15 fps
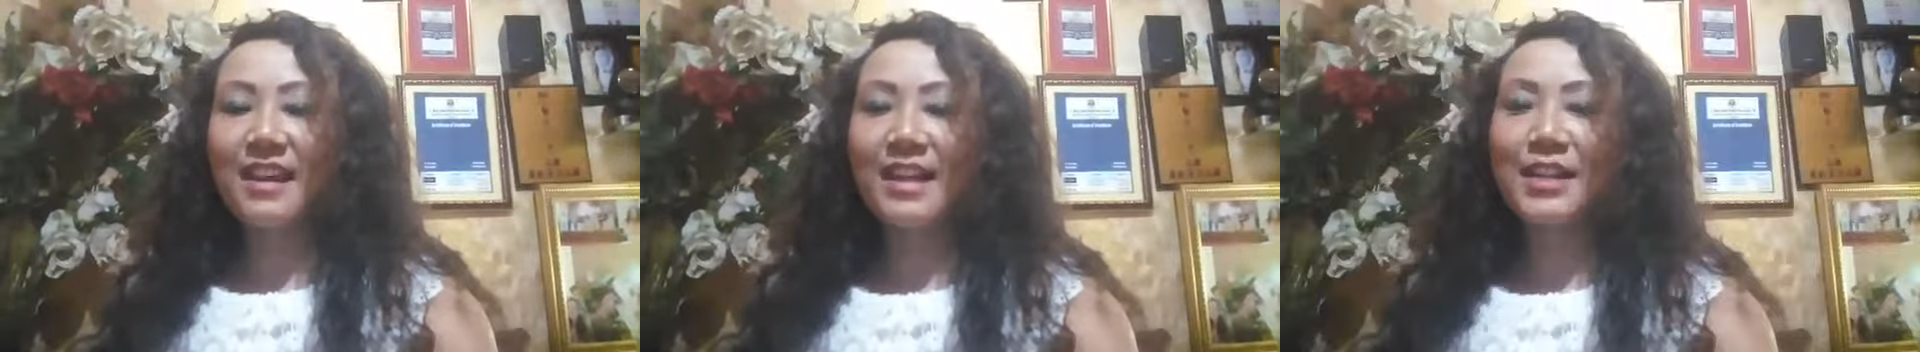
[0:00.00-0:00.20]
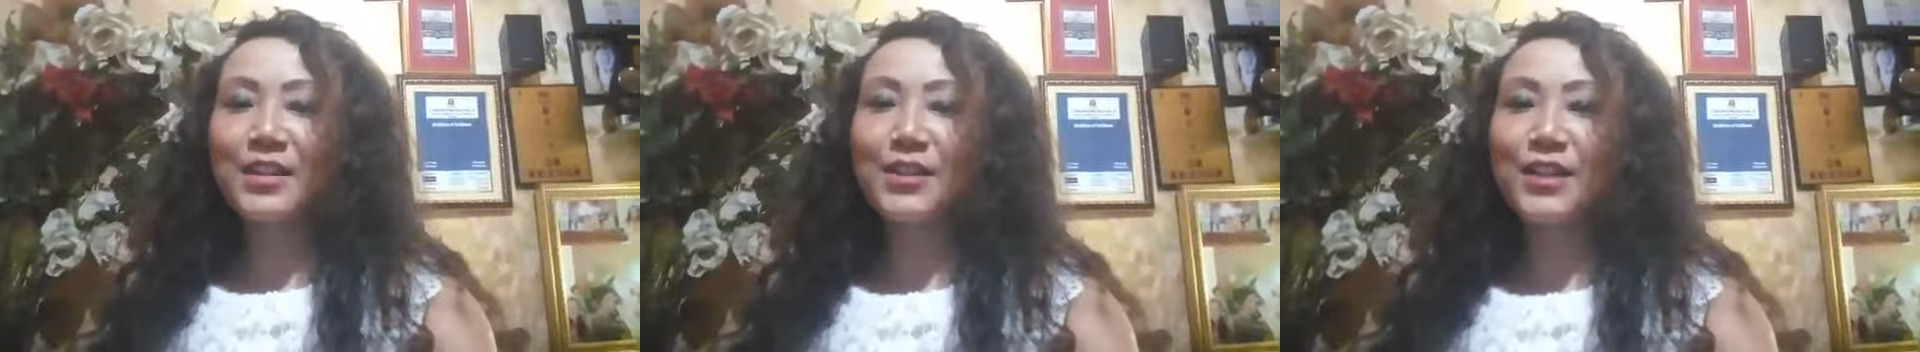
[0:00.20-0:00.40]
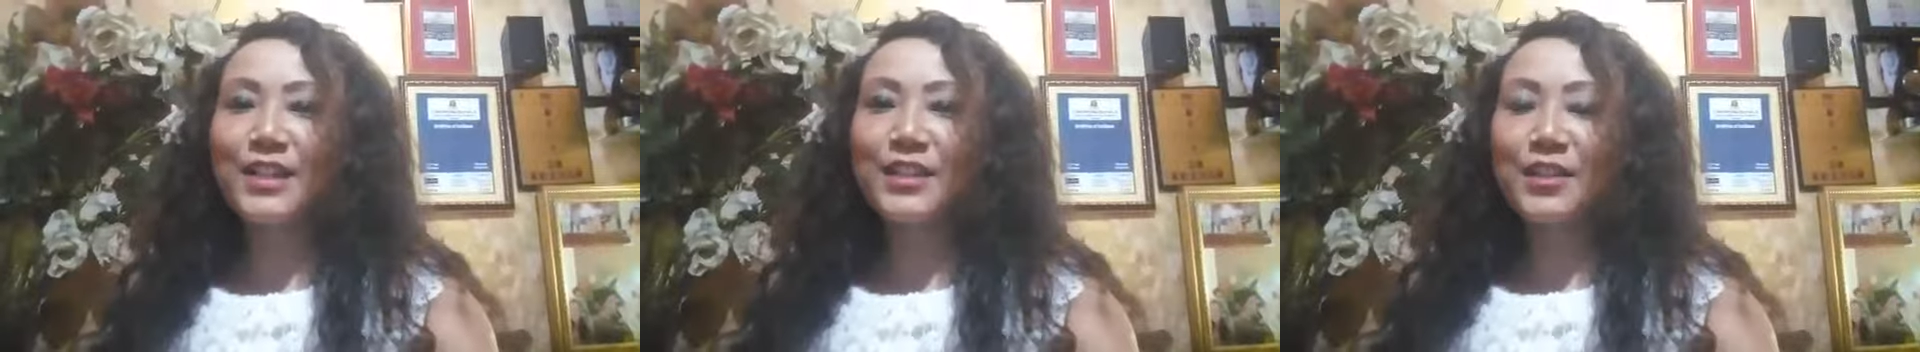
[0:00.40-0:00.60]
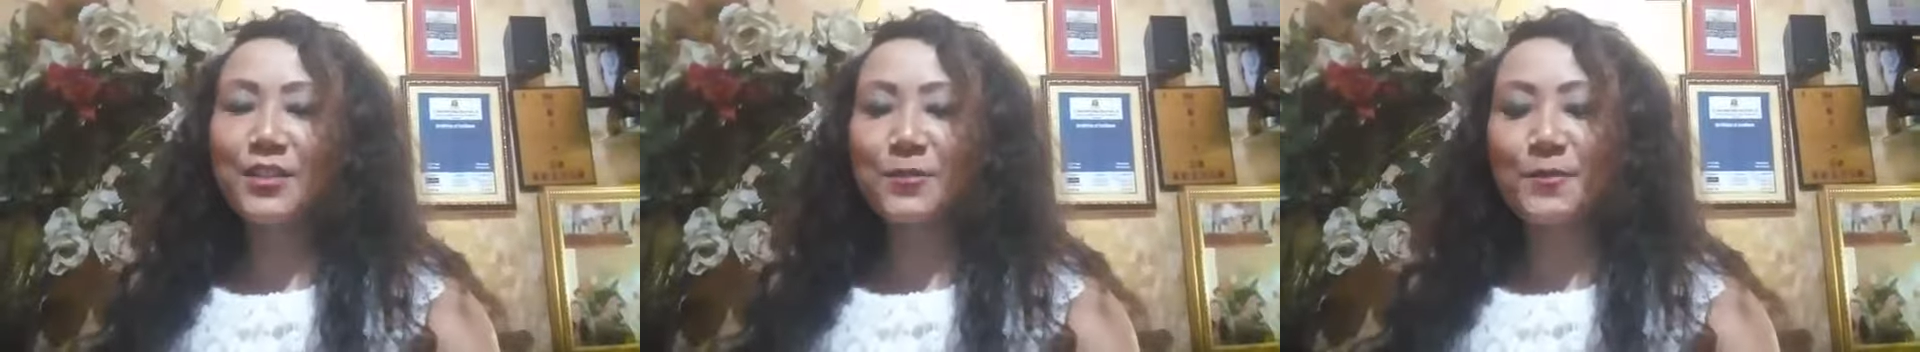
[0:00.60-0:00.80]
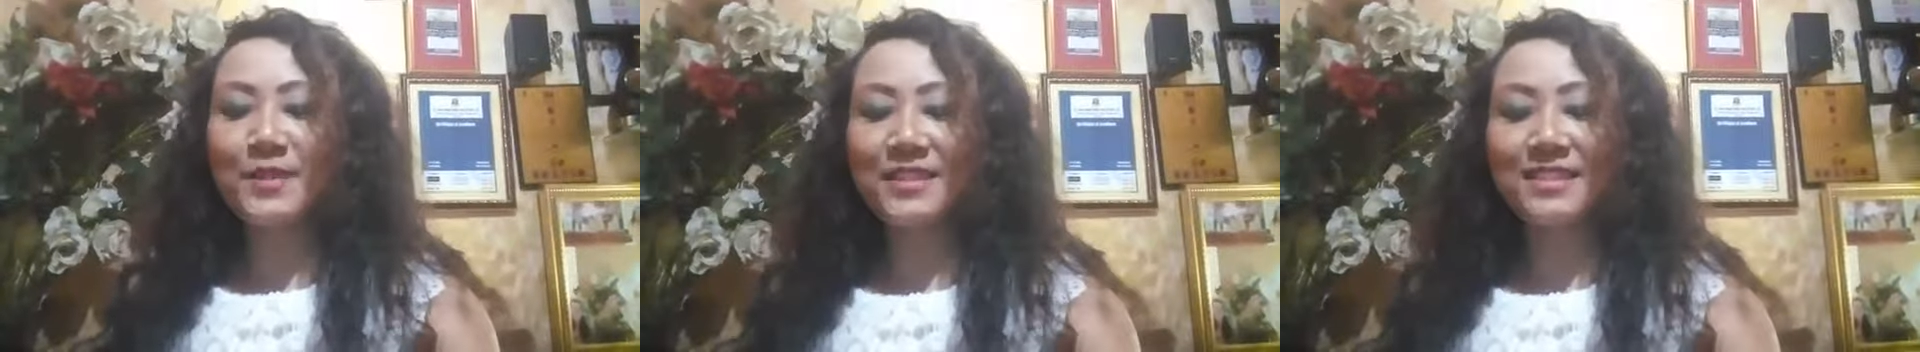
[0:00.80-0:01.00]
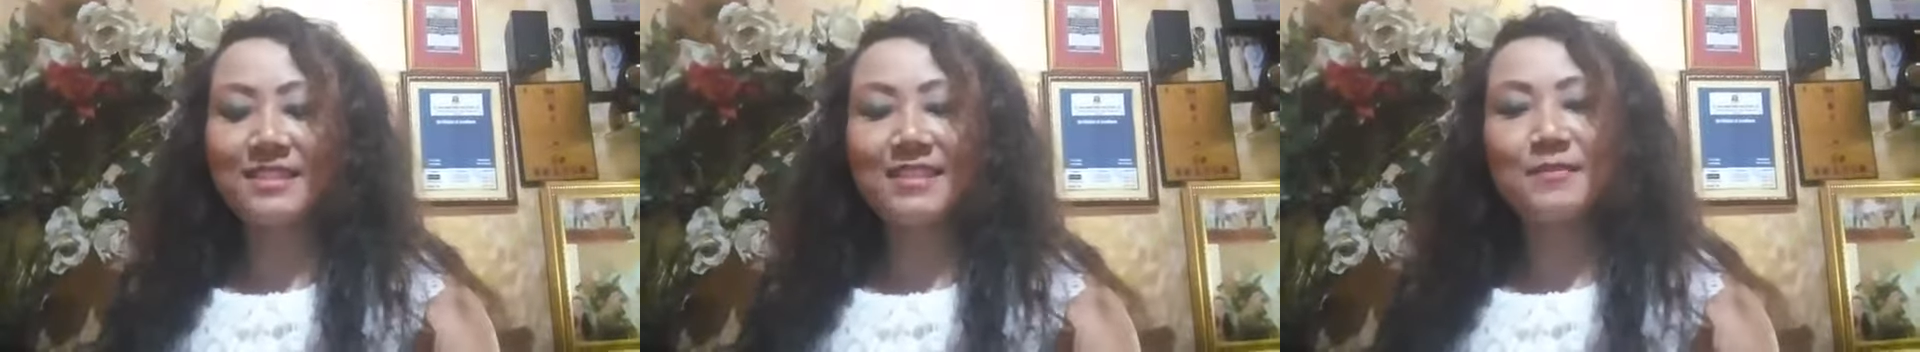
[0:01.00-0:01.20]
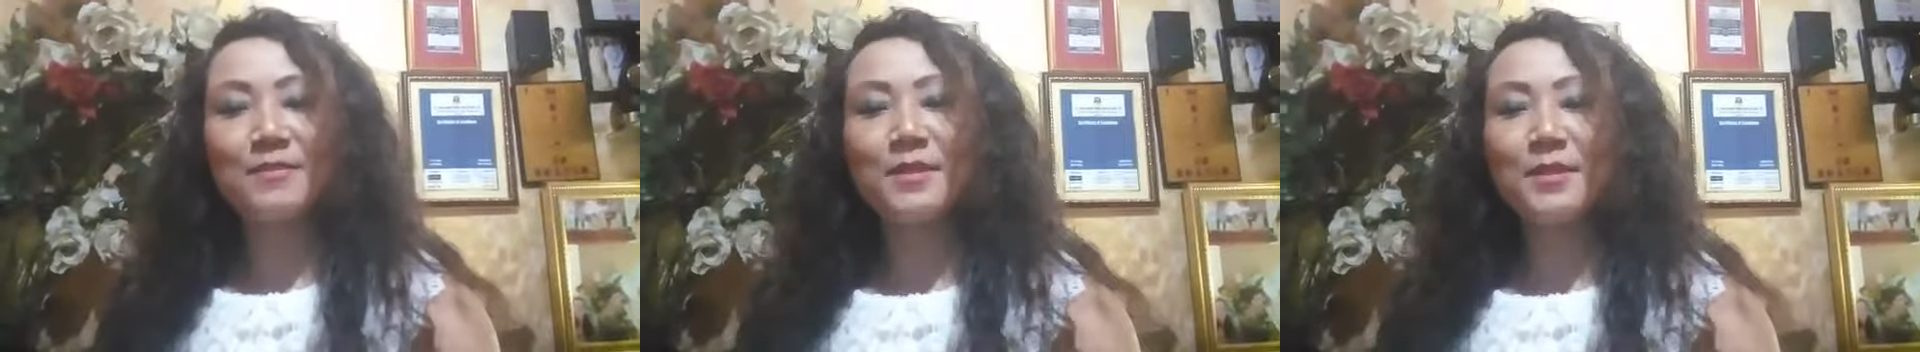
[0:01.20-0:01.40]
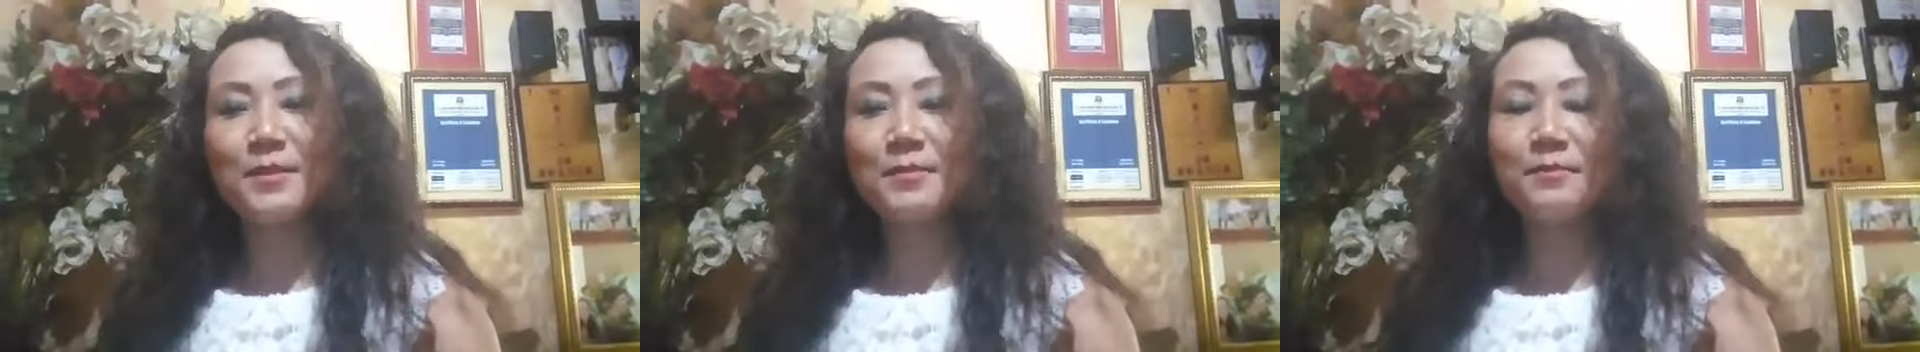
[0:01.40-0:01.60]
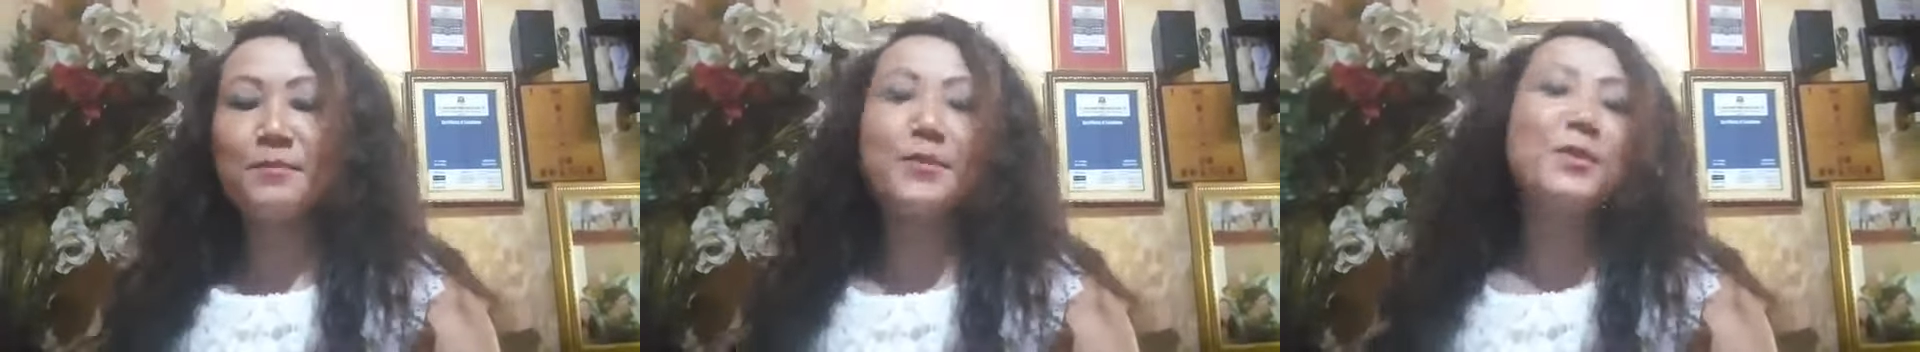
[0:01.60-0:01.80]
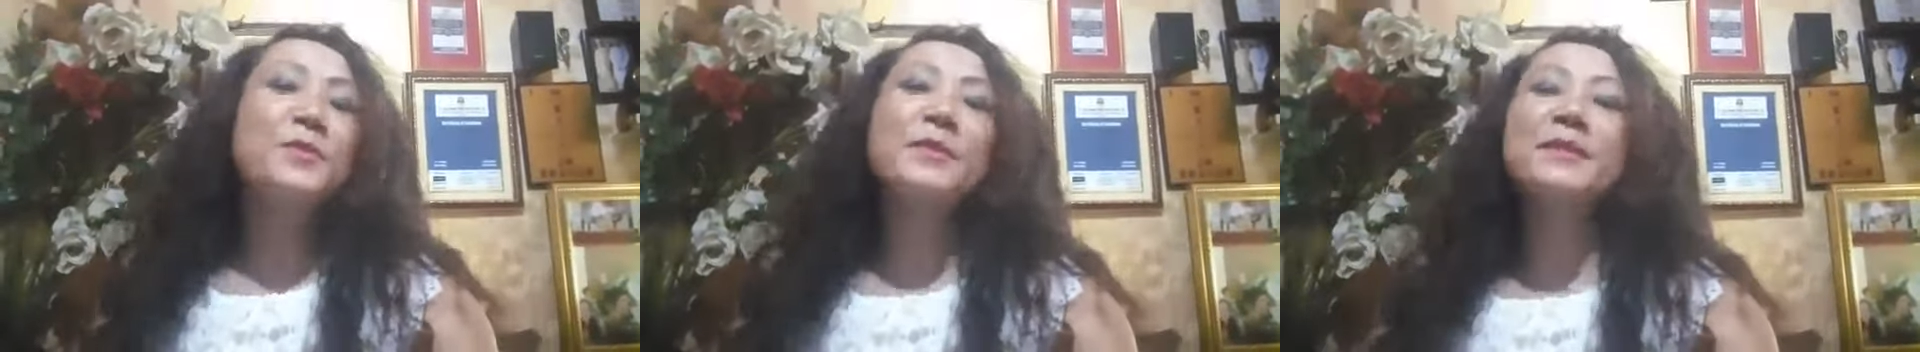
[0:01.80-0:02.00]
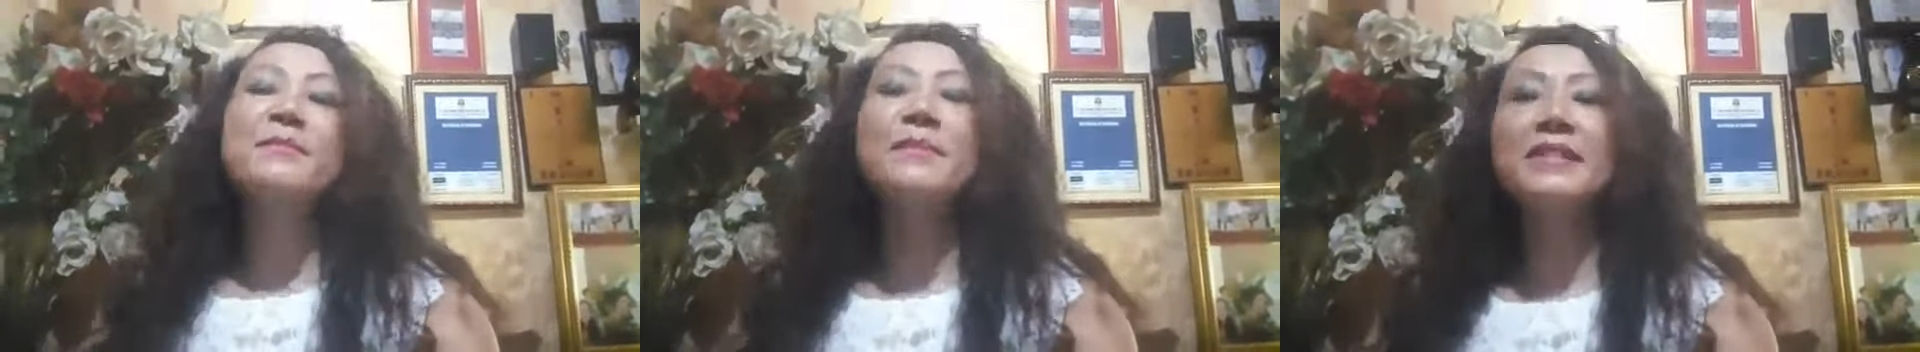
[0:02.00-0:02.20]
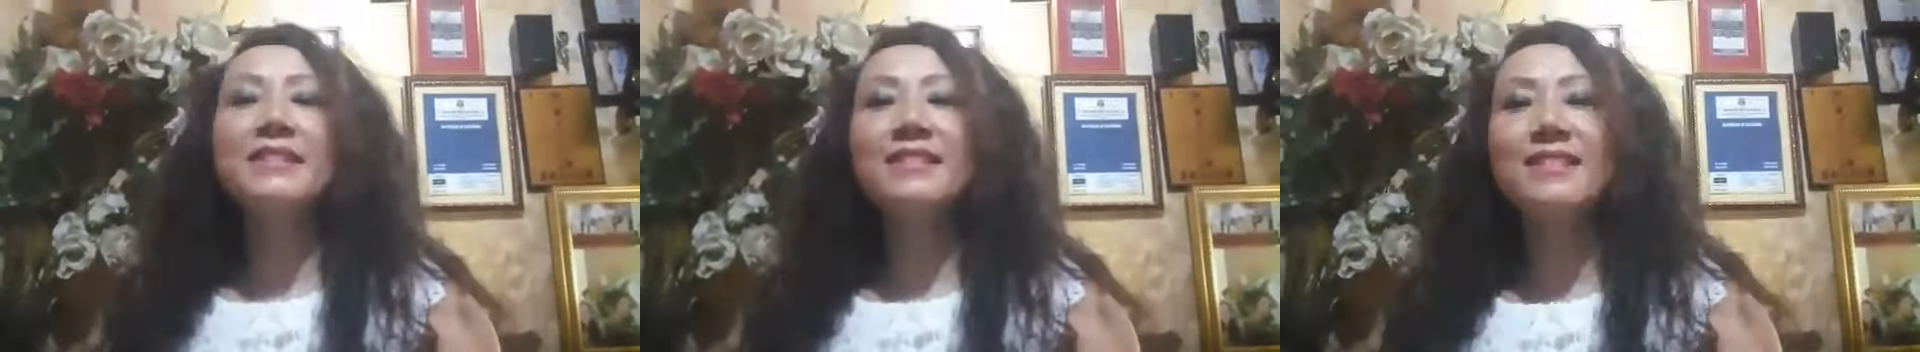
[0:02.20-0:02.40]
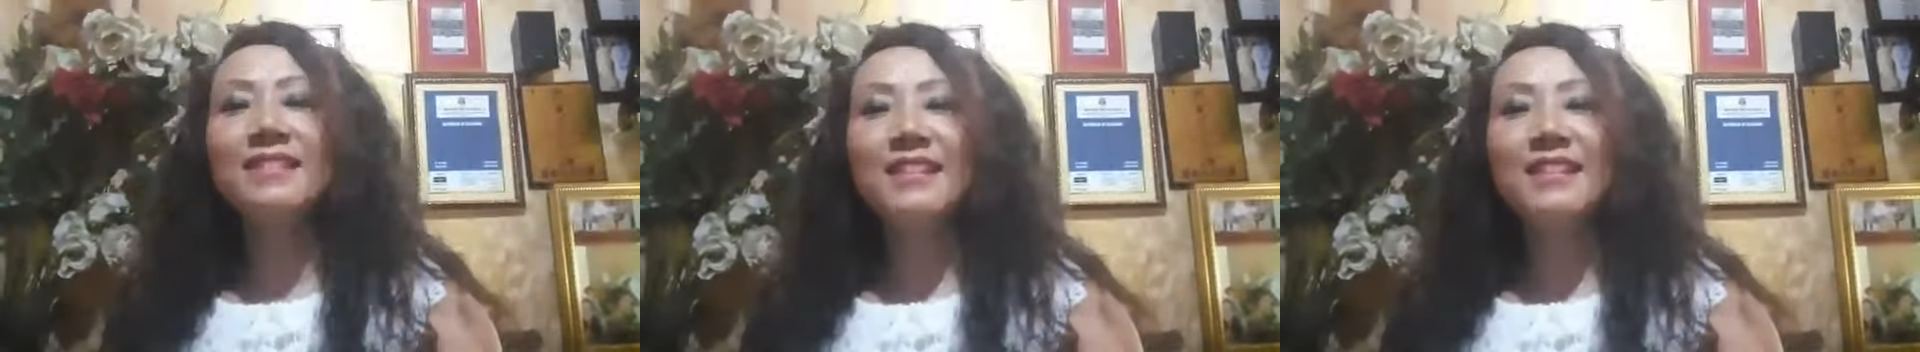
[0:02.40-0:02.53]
I call it auspicious every moment, but